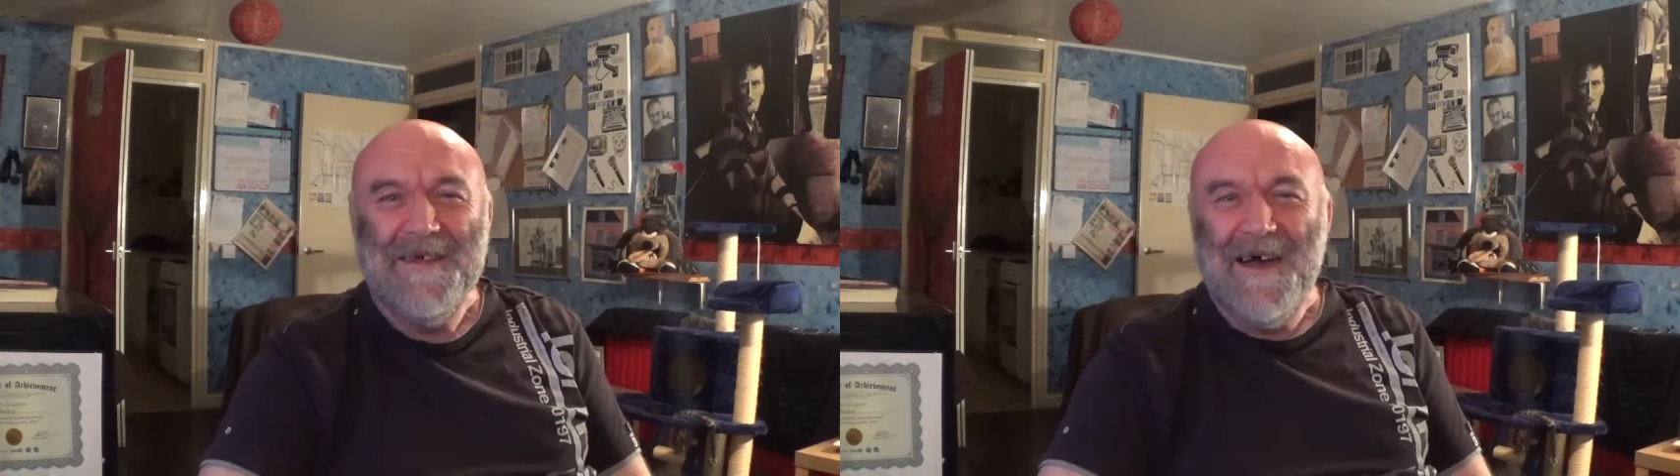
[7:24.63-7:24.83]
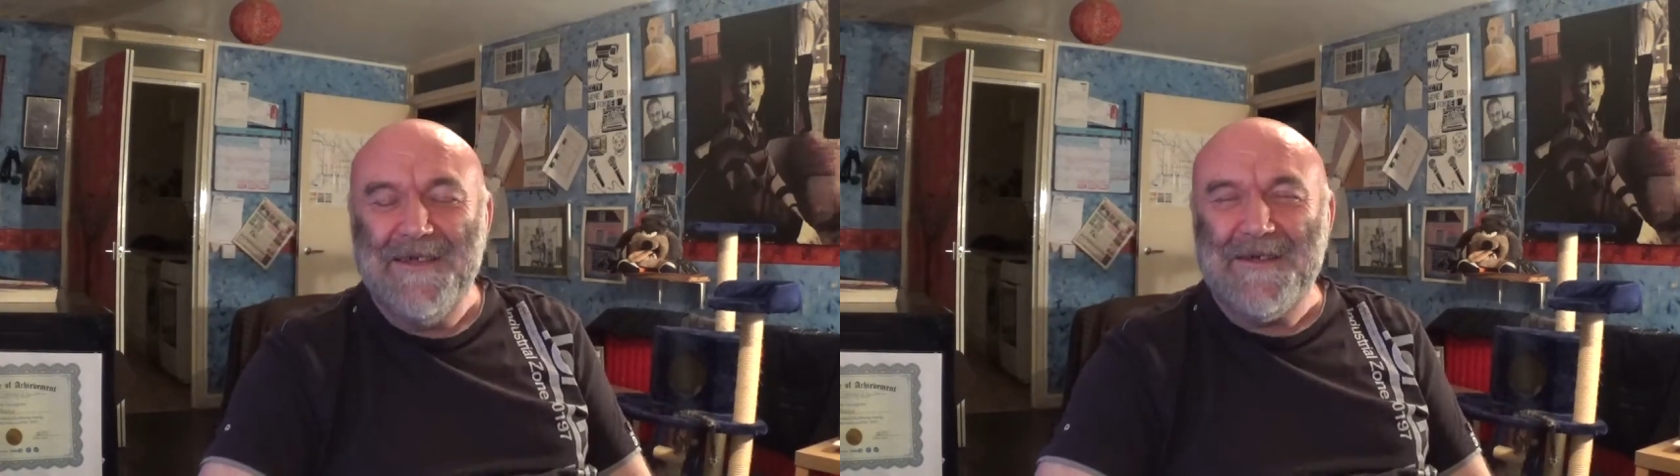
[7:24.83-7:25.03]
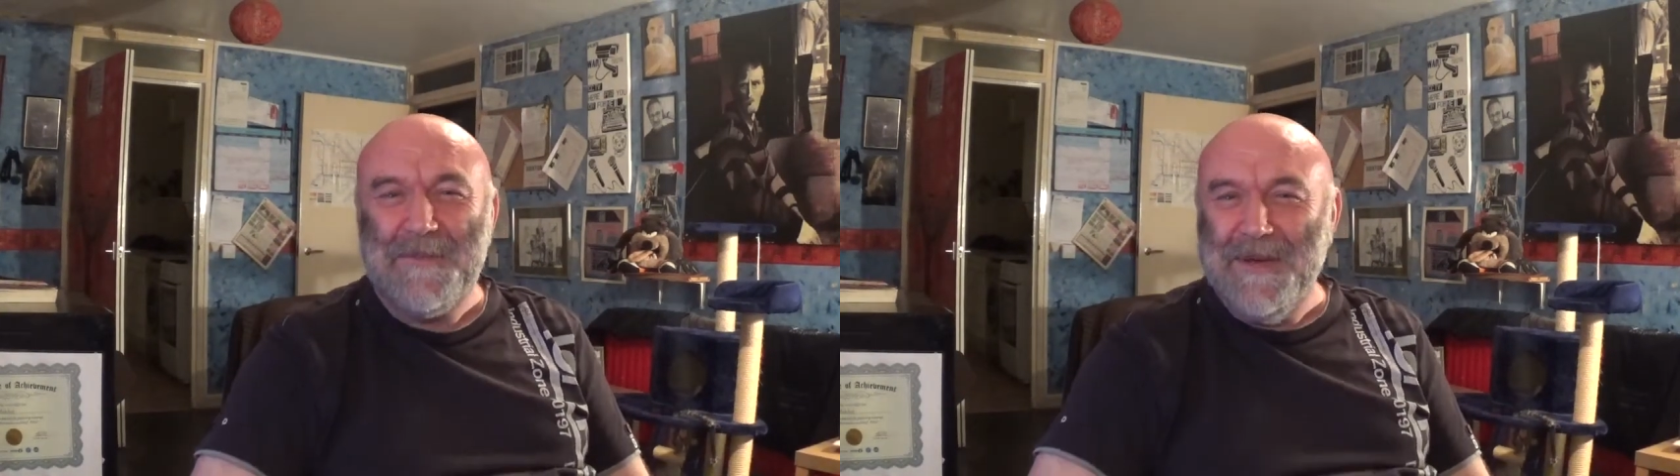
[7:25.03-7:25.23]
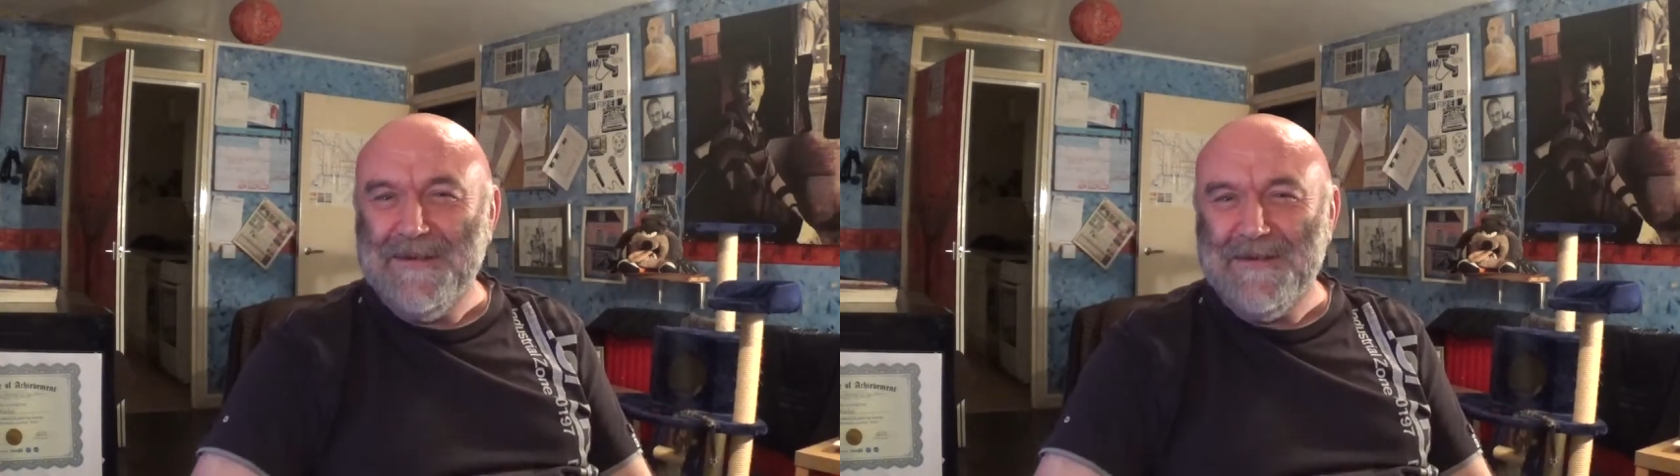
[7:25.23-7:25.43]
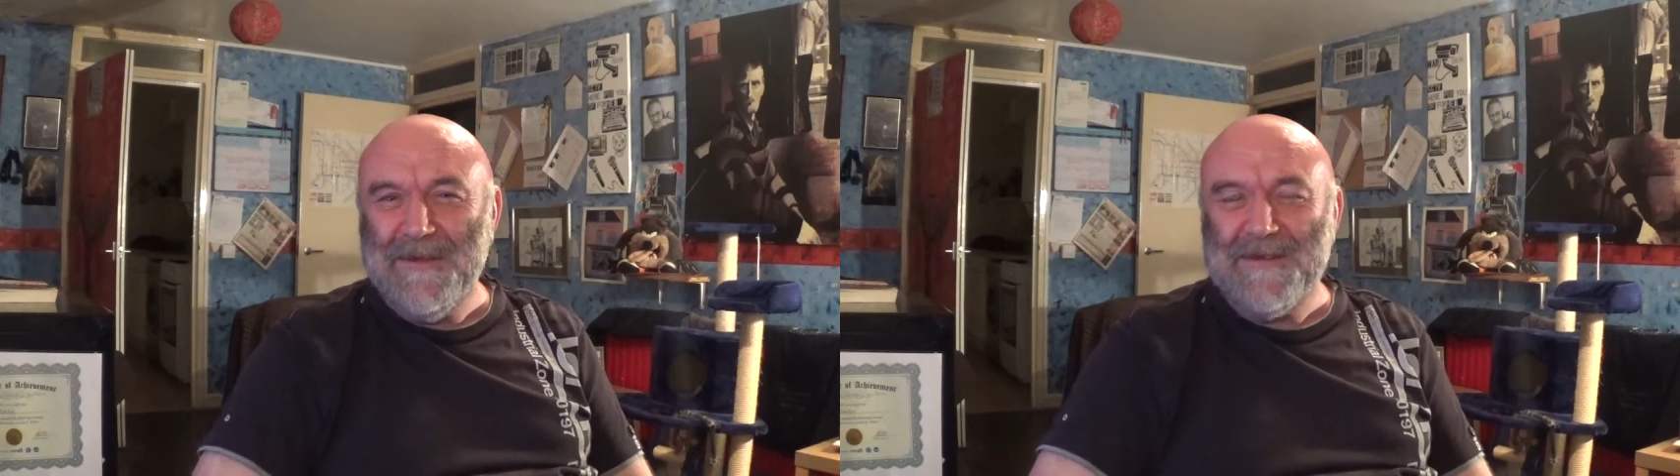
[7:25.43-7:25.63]
I just
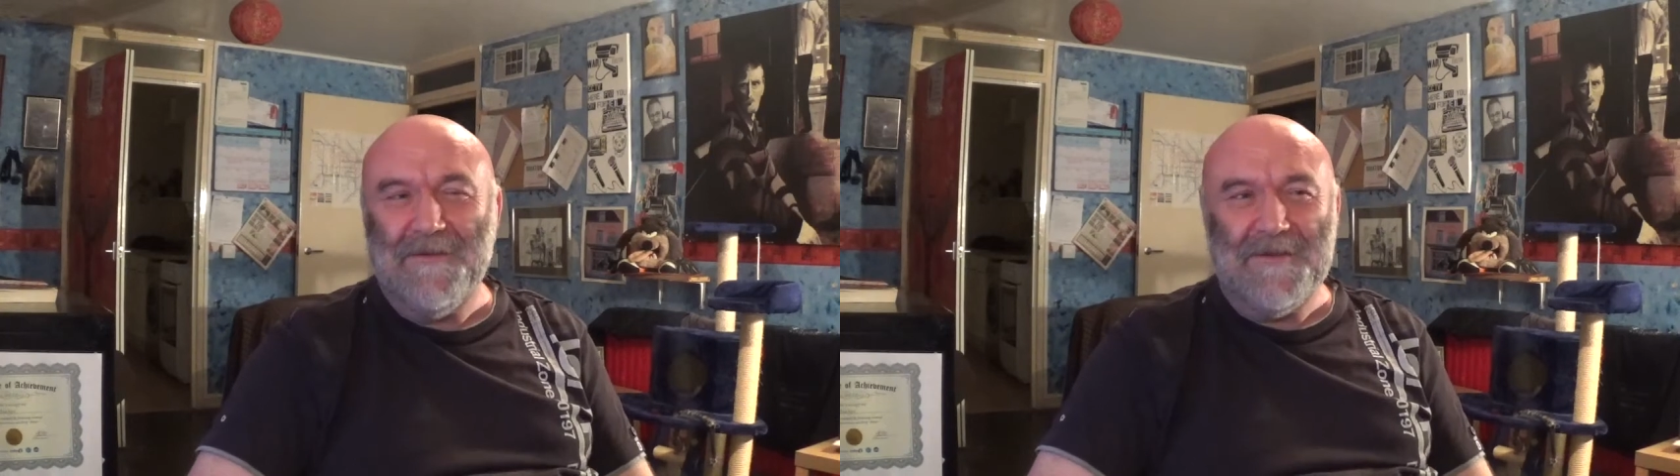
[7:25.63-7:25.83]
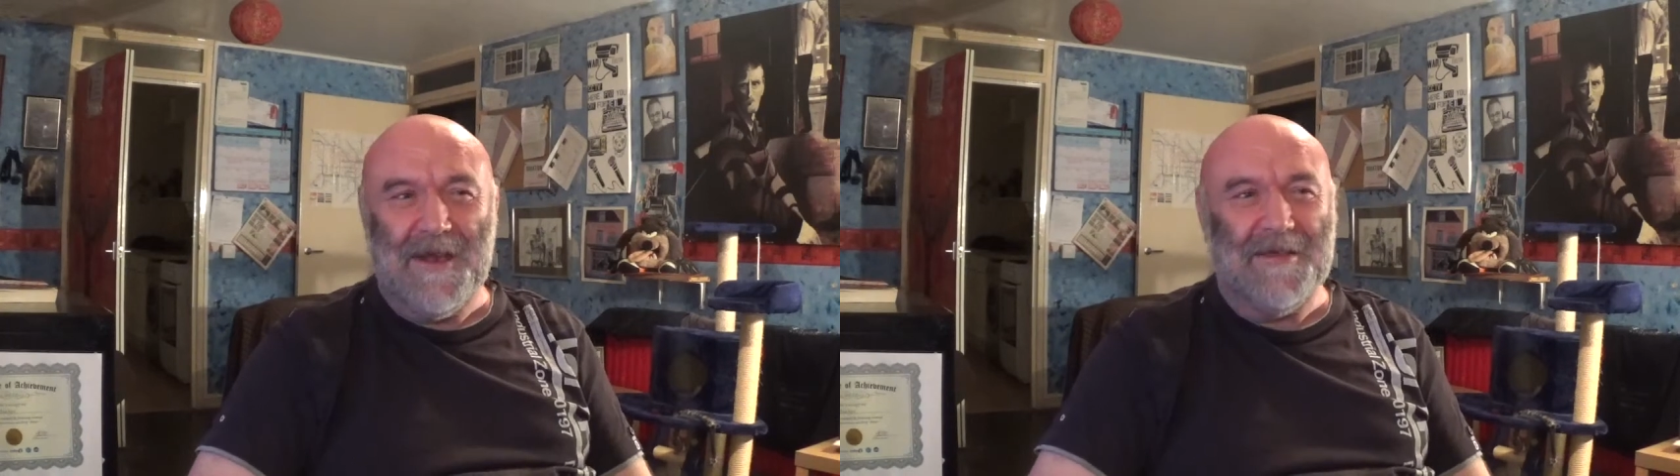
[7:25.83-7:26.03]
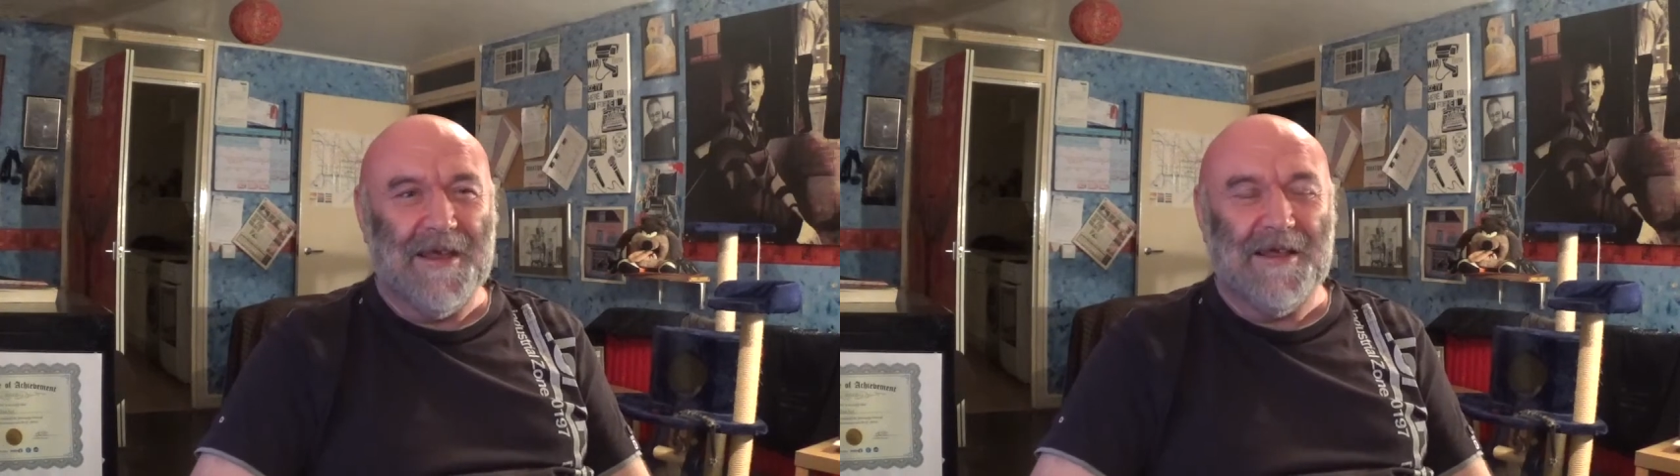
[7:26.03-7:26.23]
pictured myself sat there